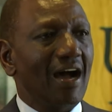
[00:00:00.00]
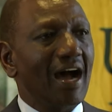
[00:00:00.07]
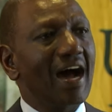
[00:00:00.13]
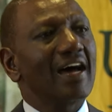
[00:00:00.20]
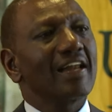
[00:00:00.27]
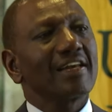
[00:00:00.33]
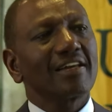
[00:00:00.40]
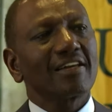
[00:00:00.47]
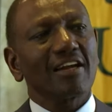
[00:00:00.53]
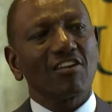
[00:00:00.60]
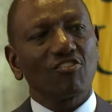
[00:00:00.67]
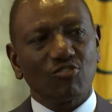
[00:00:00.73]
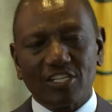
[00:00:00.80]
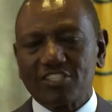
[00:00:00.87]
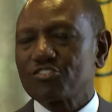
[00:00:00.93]
and
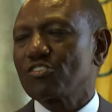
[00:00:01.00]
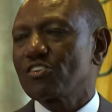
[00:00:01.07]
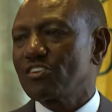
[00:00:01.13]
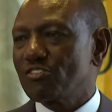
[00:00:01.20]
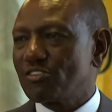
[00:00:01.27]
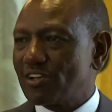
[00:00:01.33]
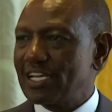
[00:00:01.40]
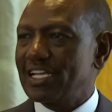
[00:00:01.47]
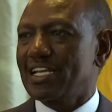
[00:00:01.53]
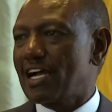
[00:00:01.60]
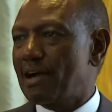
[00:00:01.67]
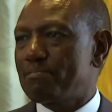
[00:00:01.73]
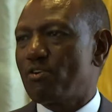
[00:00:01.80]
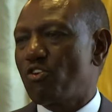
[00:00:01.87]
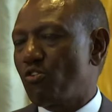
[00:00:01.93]
resolutely
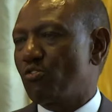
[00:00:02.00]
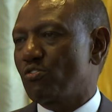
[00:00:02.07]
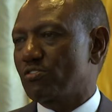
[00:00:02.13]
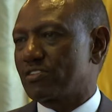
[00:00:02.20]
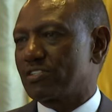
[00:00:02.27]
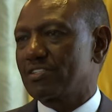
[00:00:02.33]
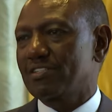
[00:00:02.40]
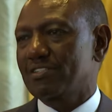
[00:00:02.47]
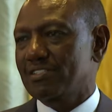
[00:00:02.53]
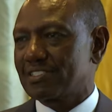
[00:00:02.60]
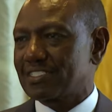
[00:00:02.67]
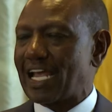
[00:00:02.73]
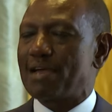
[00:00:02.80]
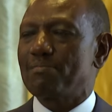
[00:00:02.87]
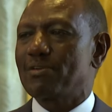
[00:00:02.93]
uphold
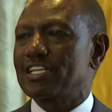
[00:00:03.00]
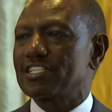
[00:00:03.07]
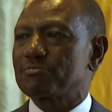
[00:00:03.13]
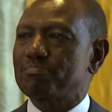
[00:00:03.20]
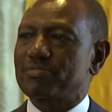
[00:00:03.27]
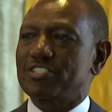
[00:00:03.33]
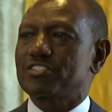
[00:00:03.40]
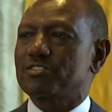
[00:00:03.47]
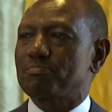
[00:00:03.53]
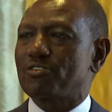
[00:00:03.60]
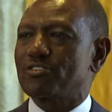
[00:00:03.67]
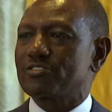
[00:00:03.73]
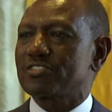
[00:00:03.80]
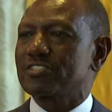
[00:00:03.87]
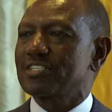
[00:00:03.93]
timeless
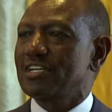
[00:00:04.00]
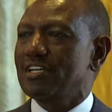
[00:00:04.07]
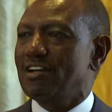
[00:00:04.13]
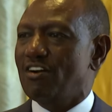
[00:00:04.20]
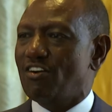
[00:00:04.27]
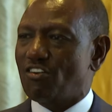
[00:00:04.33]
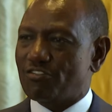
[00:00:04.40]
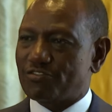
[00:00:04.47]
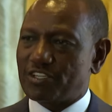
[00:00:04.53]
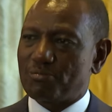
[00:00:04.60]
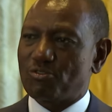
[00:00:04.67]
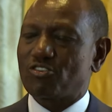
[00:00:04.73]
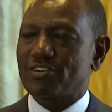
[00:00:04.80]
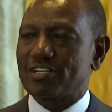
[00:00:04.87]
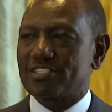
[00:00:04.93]
principles of
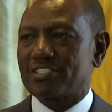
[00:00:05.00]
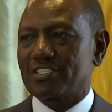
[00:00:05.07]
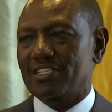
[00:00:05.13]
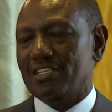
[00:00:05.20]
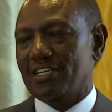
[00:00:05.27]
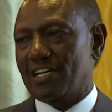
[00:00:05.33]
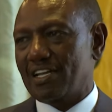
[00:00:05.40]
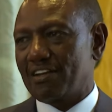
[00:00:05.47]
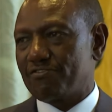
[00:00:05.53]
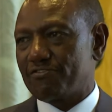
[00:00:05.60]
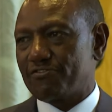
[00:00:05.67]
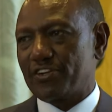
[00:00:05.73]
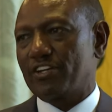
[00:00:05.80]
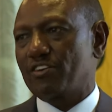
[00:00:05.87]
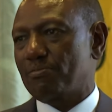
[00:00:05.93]
democracy and
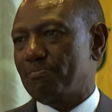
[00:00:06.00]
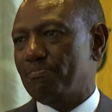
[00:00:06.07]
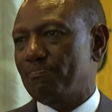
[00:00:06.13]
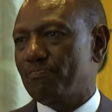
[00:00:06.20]
freedom.